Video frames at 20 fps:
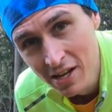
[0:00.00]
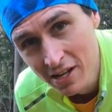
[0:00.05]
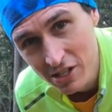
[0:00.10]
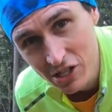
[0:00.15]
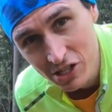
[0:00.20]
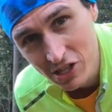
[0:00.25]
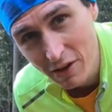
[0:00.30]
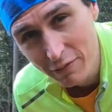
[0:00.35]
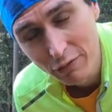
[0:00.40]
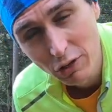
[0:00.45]

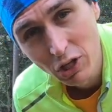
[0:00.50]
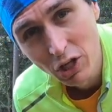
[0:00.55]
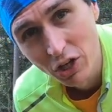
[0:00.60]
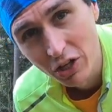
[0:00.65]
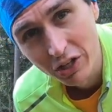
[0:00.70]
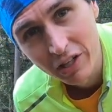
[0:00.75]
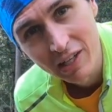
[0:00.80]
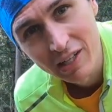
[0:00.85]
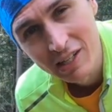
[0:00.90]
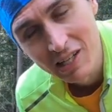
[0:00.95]
Just have a
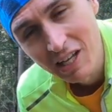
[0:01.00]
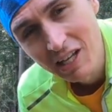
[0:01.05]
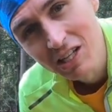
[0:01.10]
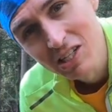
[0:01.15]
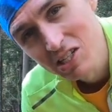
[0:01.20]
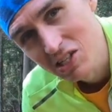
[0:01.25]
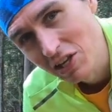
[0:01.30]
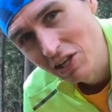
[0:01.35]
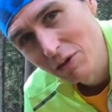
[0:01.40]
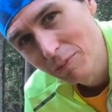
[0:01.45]
look and you
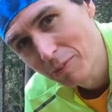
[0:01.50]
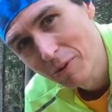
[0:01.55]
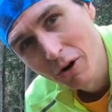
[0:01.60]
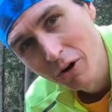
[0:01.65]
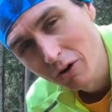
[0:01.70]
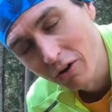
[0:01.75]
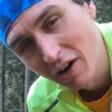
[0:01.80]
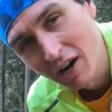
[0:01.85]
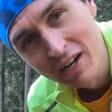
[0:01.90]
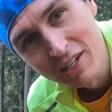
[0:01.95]
can see your
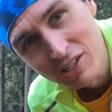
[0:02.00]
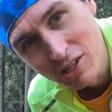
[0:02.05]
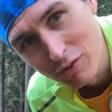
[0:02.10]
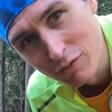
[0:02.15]
progress.